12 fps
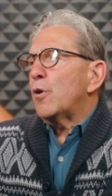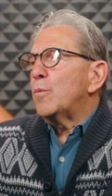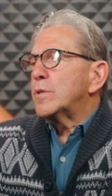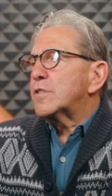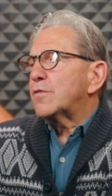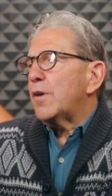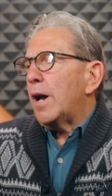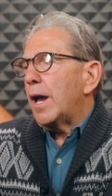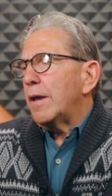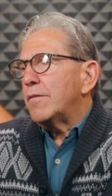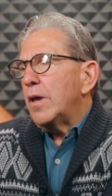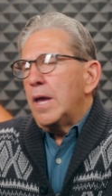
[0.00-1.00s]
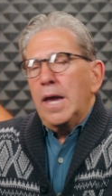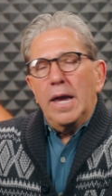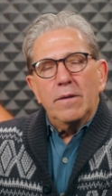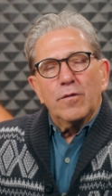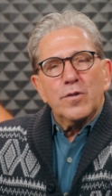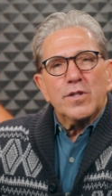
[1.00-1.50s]
Romans 5
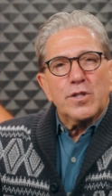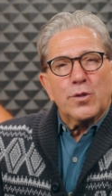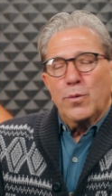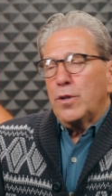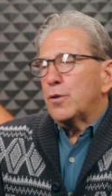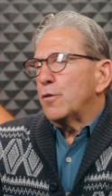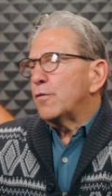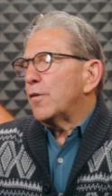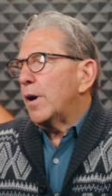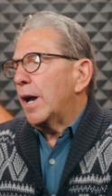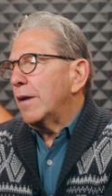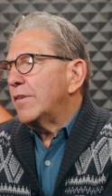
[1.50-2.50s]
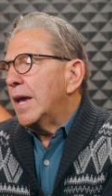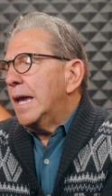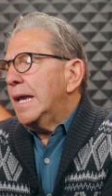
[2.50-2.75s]
and verses 3 through 5.